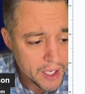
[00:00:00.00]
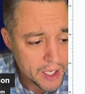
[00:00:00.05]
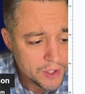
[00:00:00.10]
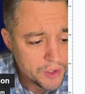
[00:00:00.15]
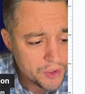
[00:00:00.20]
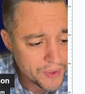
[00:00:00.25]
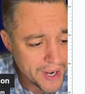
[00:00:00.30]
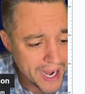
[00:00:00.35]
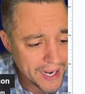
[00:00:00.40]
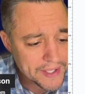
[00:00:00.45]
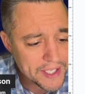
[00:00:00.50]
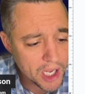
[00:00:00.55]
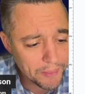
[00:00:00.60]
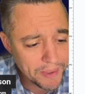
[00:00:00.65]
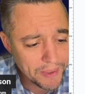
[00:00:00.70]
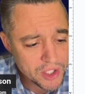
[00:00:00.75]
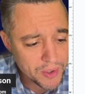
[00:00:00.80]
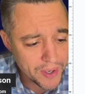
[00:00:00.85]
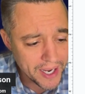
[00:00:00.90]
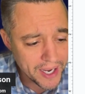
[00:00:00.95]
Do not tell me
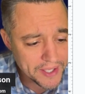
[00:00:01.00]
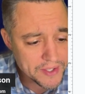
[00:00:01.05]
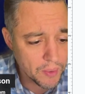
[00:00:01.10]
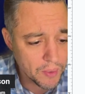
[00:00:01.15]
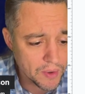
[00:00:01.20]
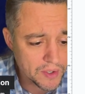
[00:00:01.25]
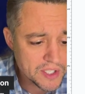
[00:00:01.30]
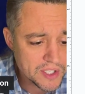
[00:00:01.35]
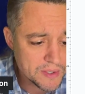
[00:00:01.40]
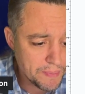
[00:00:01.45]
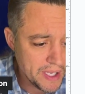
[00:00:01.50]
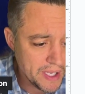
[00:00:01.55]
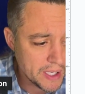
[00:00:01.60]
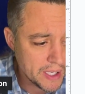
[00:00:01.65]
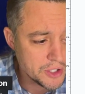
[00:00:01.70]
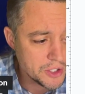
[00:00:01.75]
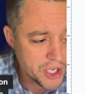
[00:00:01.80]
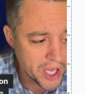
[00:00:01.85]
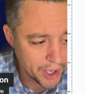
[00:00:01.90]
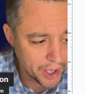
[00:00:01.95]
trends or speak
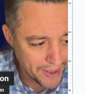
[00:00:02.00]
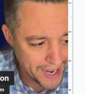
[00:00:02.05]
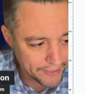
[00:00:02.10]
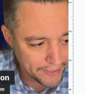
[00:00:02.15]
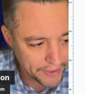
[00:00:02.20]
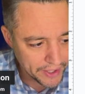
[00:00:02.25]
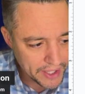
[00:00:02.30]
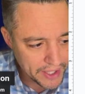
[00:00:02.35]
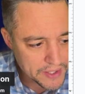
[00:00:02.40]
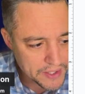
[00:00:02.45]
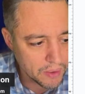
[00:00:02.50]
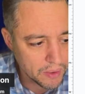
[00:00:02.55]
in generalities.